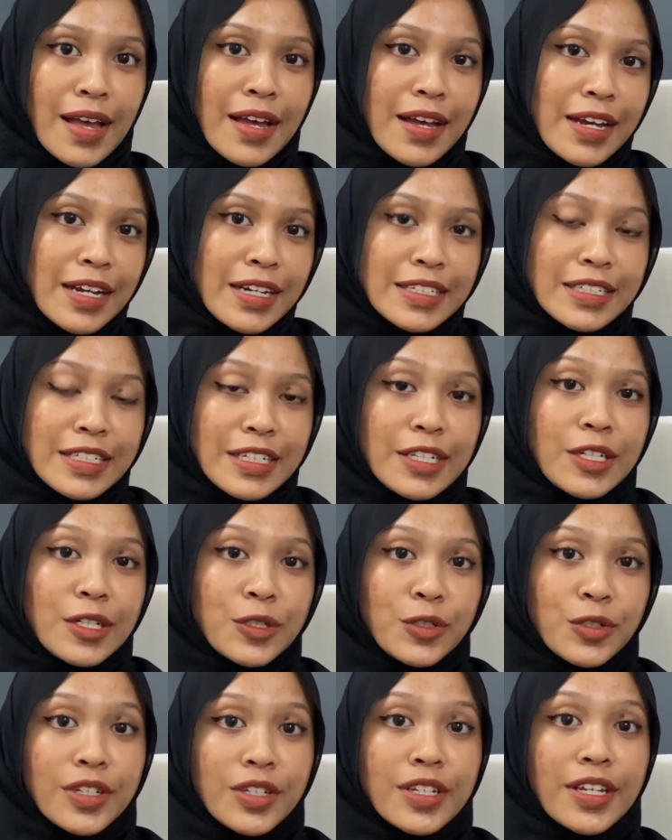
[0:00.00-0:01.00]
The
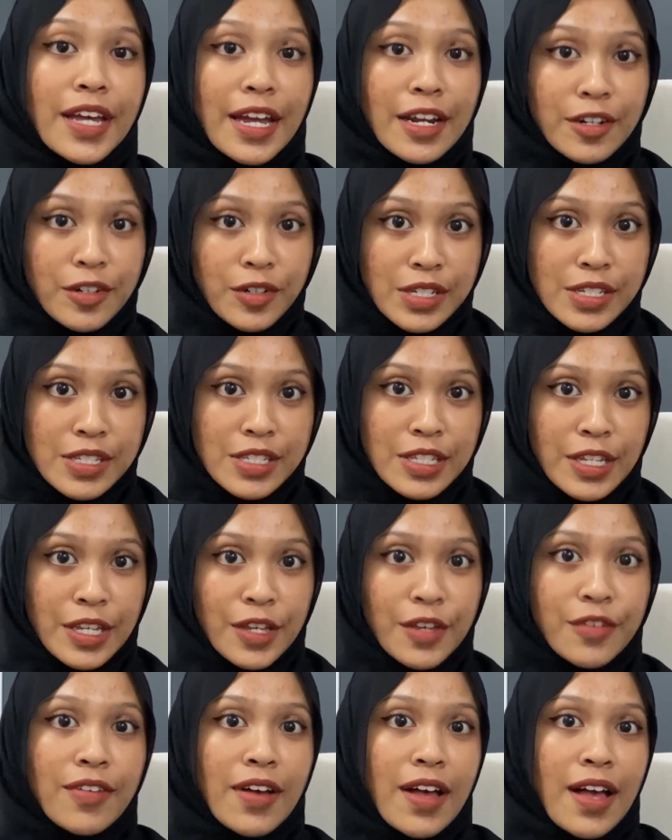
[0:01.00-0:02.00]
lagoon can receive
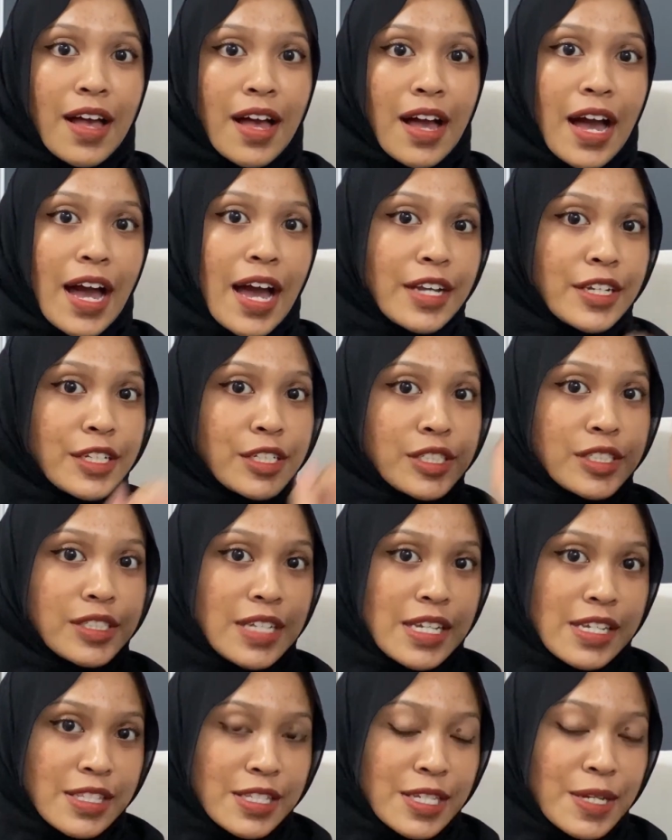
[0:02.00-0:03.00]

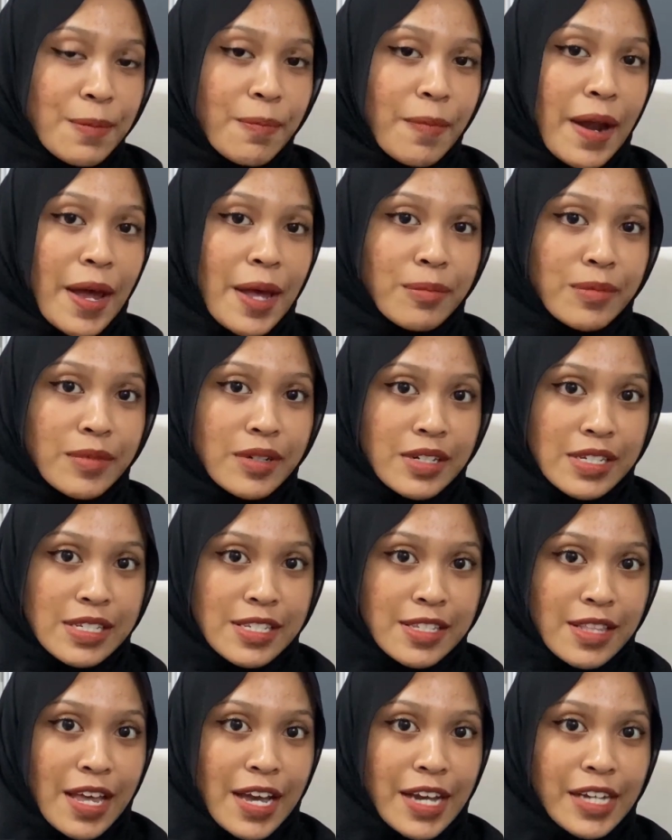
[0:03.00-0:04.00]
undigested primary
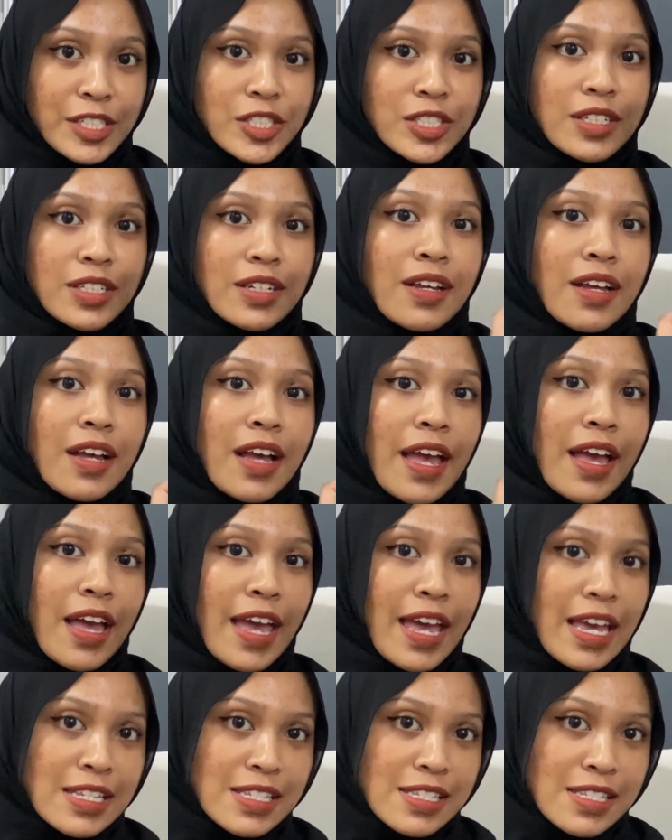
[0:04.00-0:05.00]
sludge,
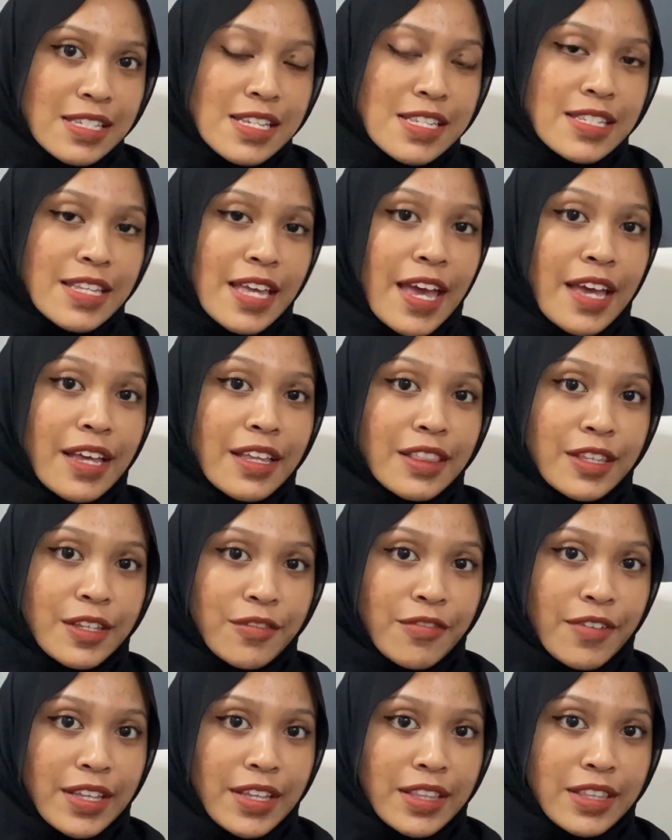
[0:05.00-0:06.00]
excess
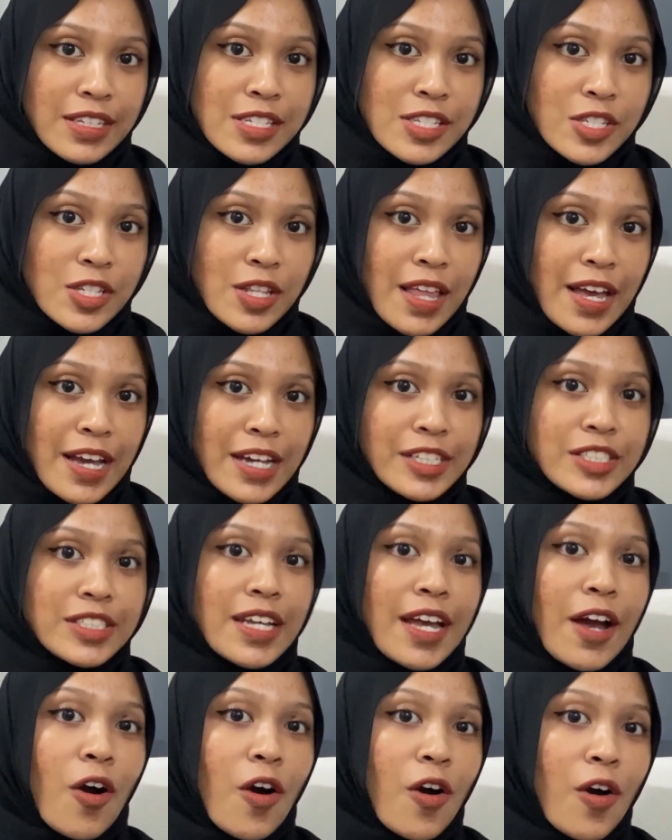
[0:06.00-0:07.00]
activated sludge,
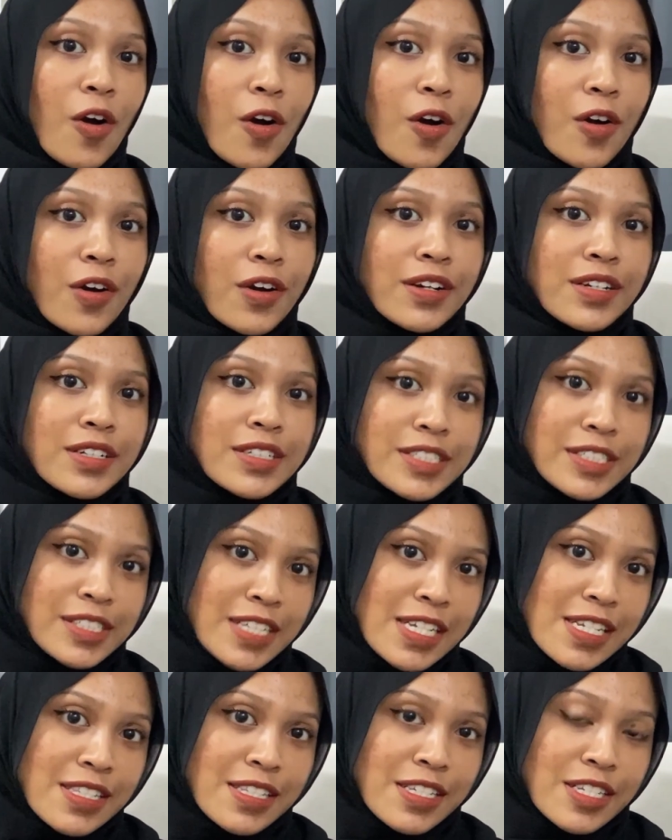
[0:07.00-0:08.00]
or
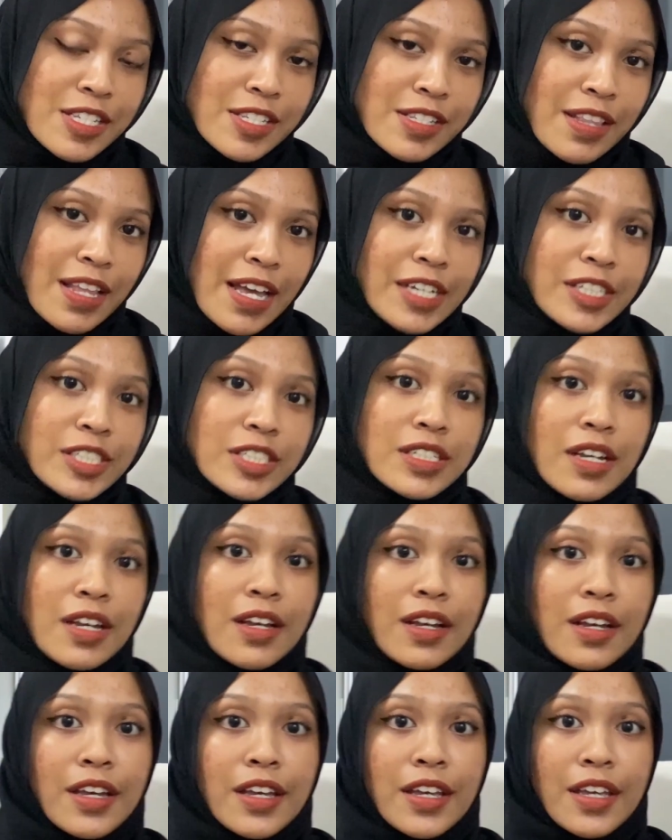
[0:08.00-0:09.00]
digested sludge
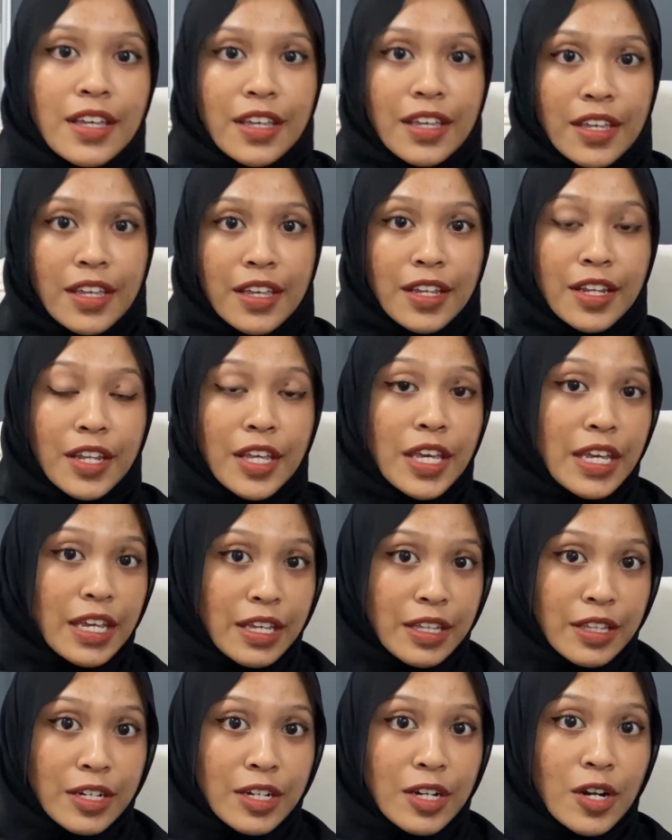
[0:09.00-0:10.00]
in
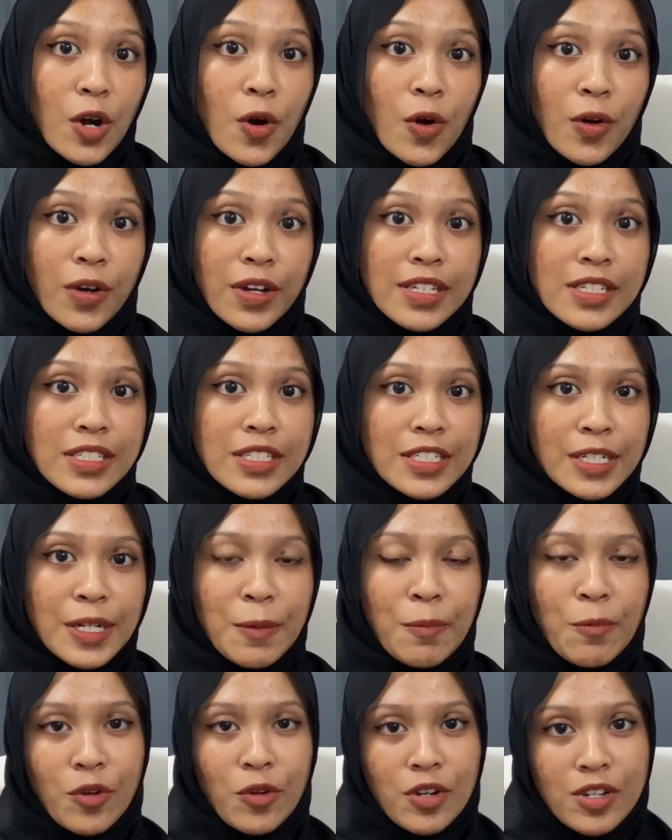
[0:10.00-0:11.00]
either or interim
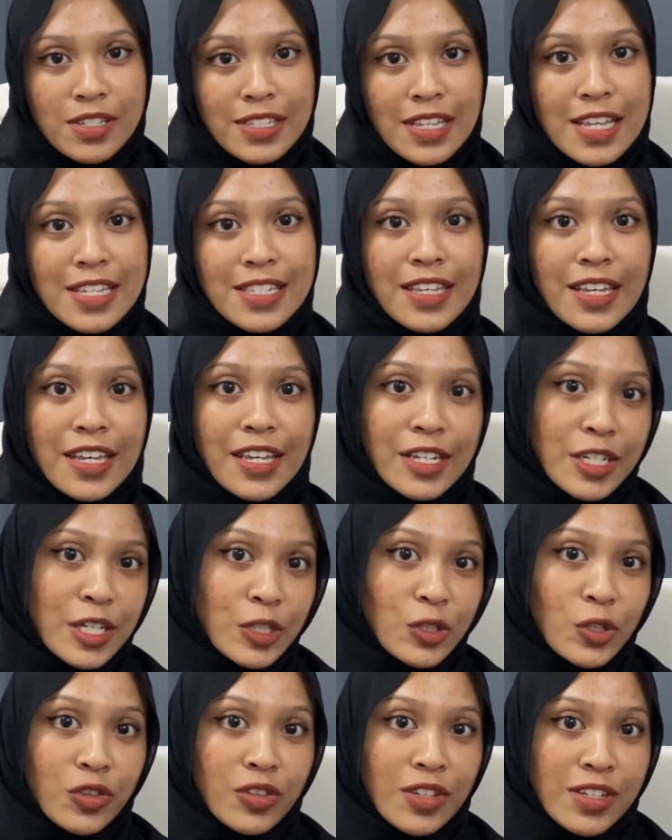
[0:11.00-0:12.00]
process in the
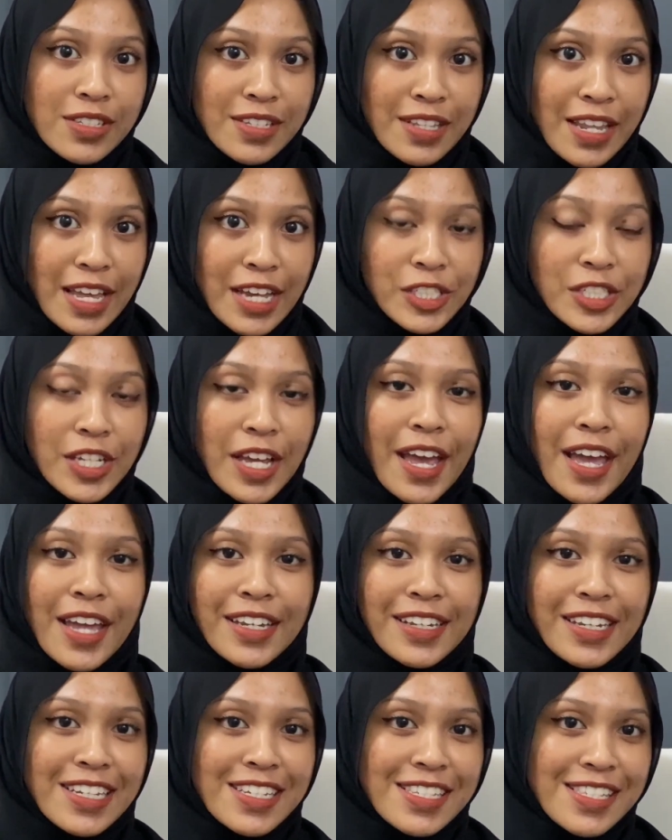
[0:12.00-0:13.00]
total sludge handling
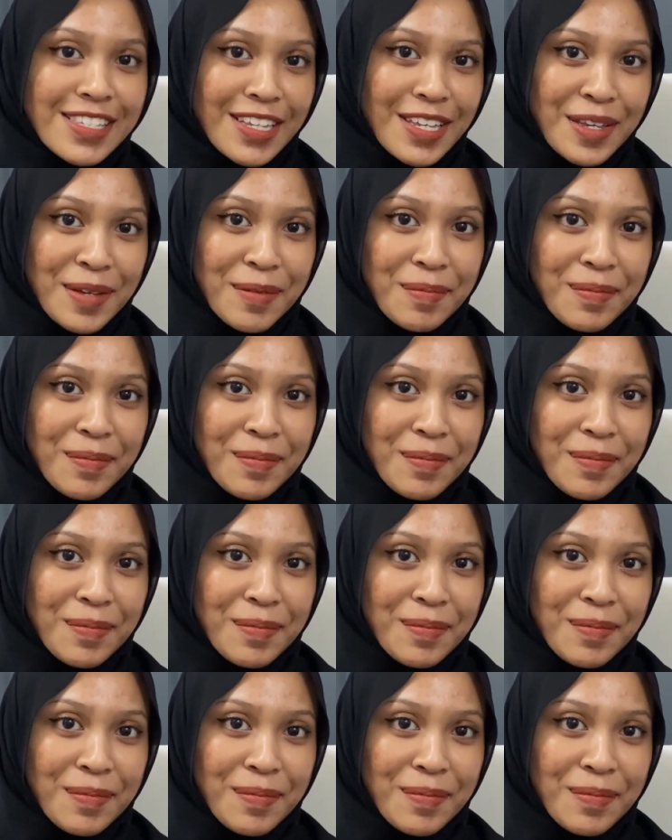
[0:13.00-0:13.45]
scheme.